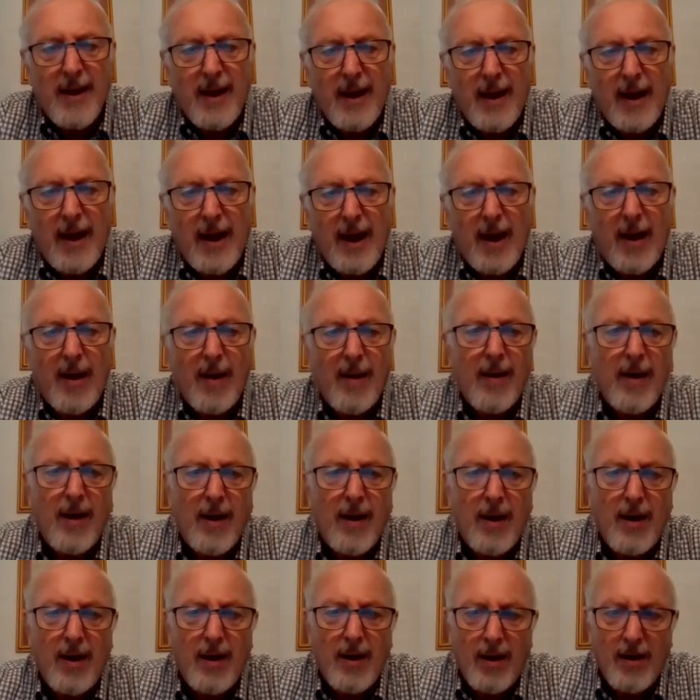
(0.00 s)

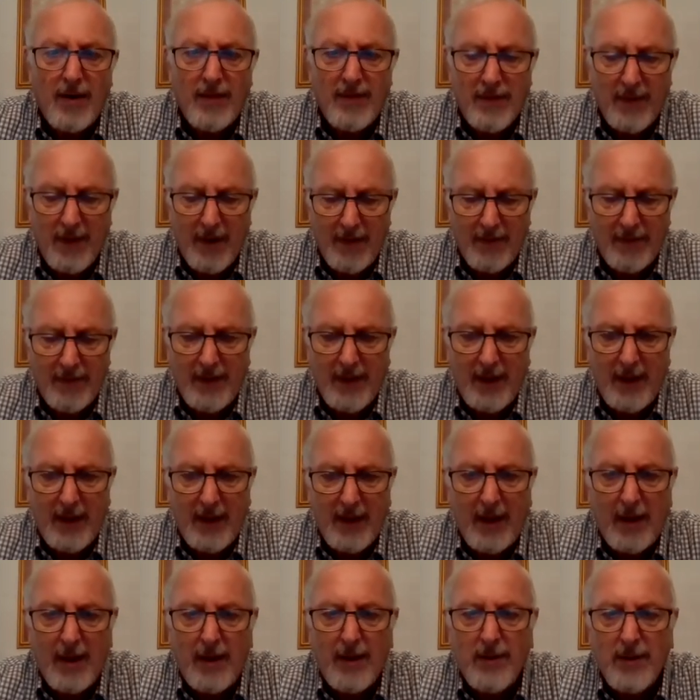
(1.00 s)
of
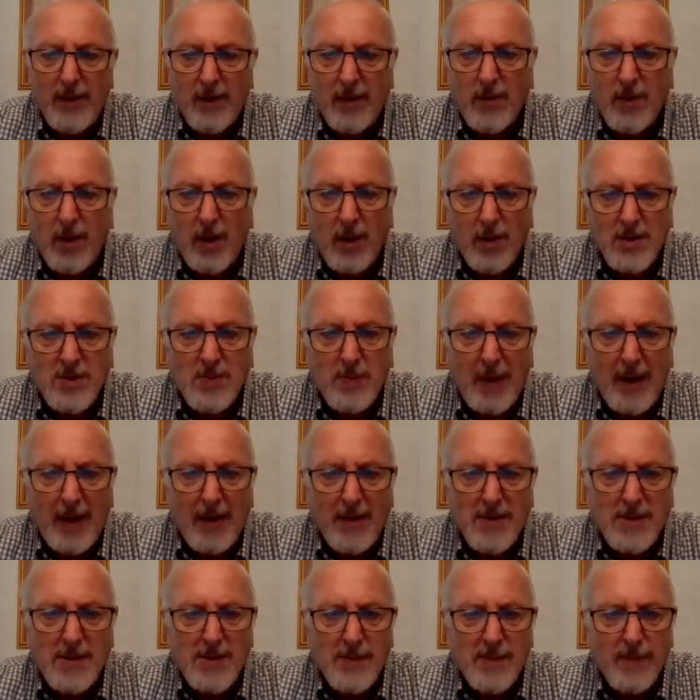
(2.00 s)
the crawl
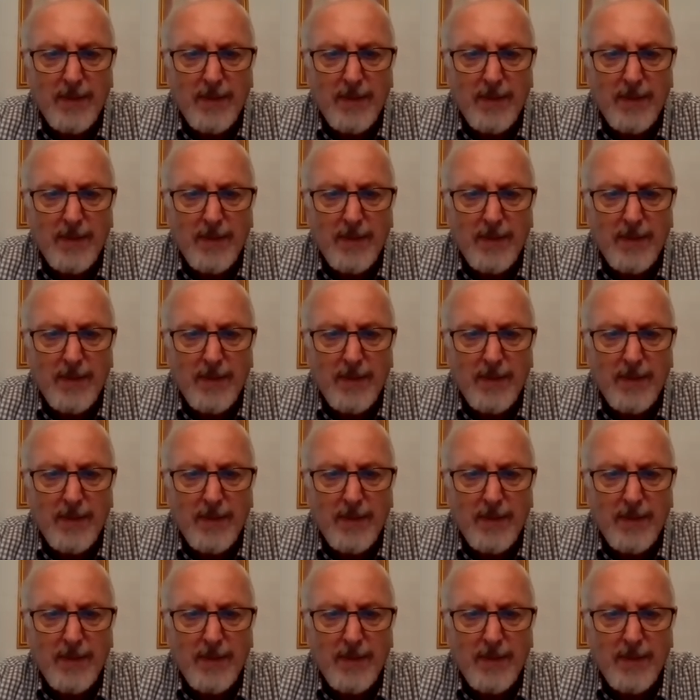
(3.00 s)
space.